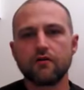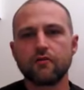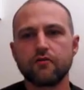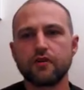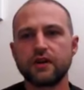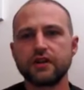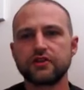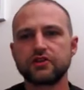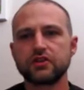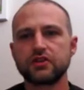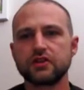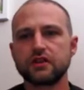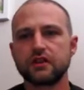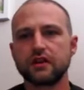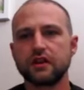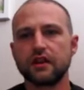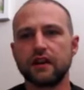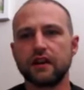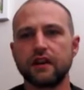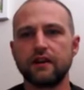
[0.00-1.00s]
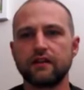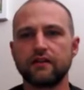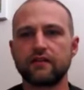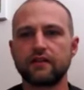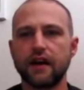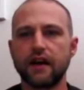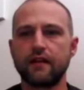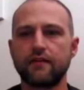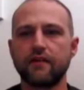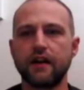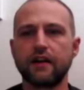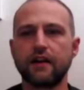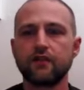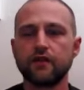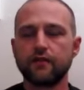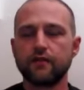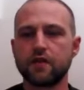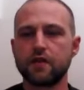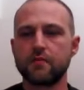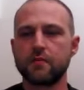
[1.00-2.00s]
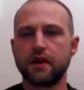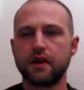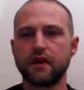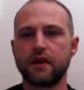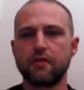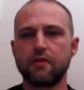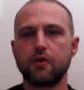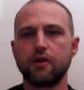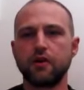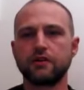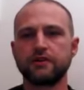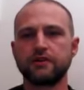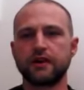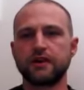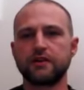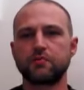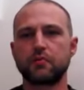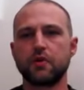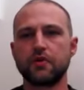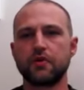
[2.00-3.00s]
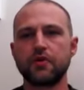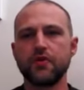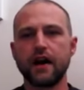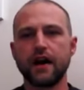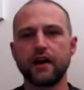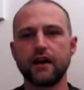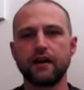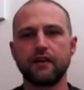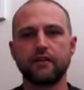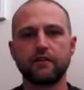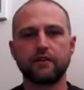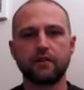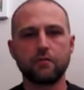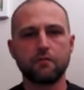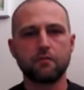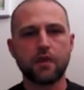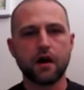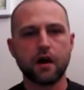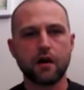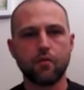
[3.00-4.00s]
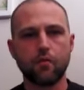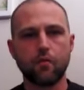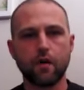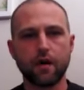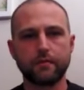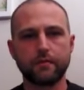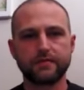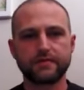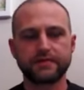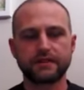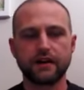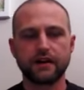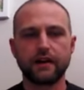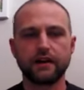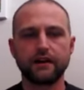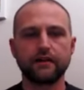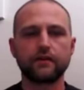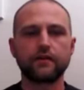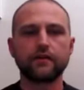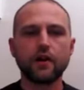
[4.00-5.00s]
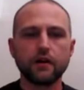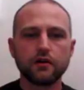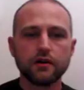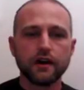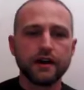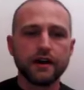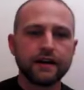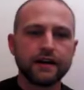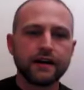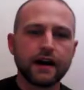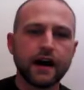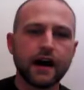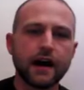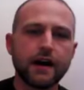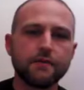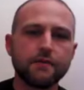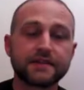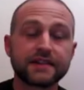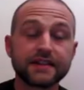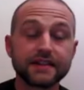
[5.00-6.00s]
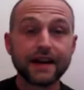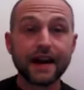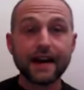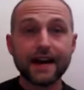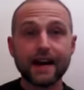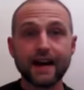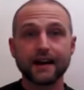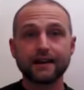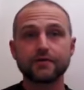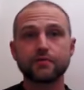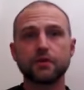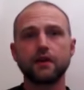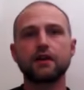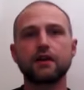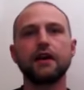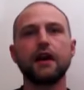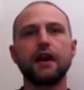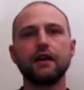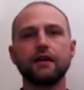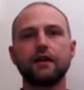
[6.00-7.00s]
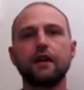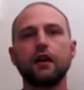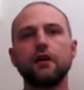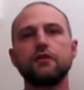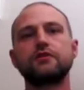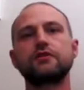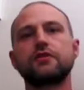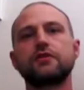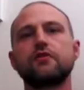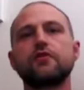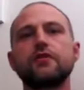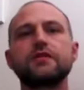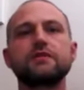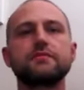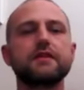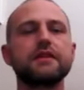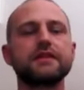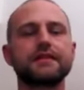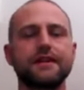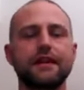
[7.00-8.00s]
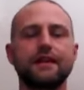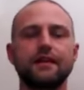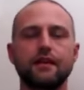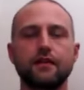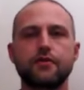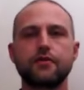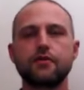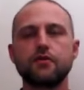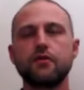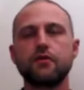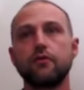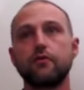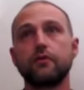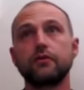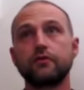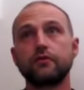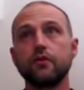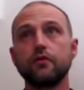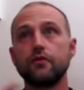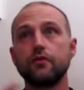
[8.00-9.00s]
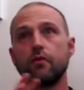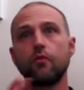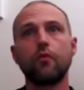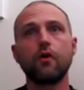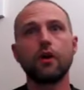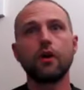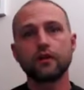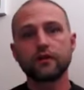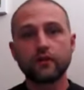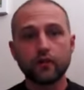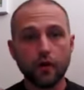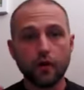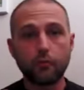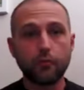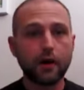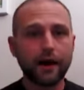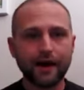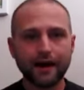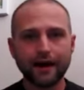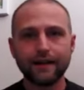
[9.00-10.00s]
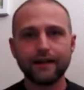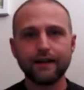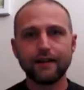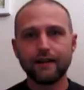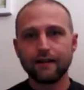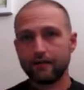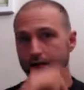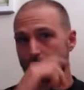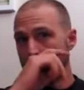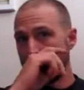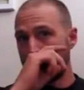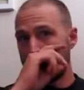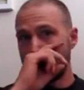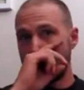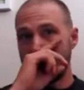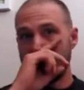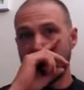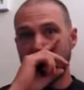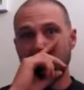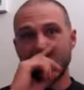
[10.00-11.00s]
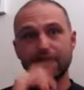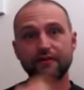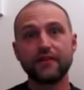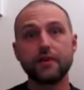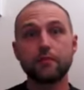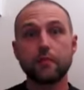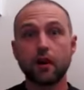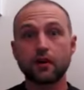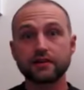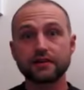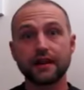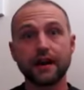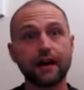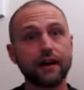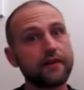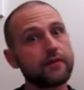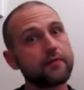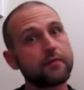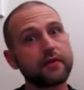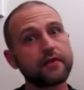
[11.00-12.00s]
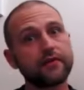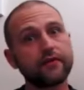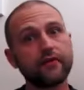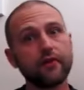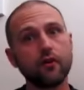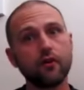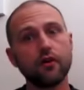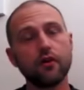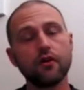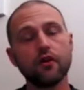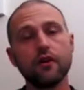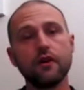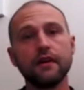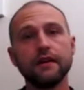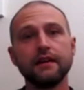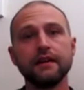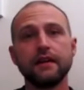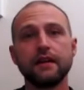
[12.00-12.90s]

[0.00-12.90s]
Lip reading: which is down there. It's not very big, I apologise, but that is my website. So today, as we're getting close to Christmas, and I thought we'll do the one sort of pilot FITBOX Live before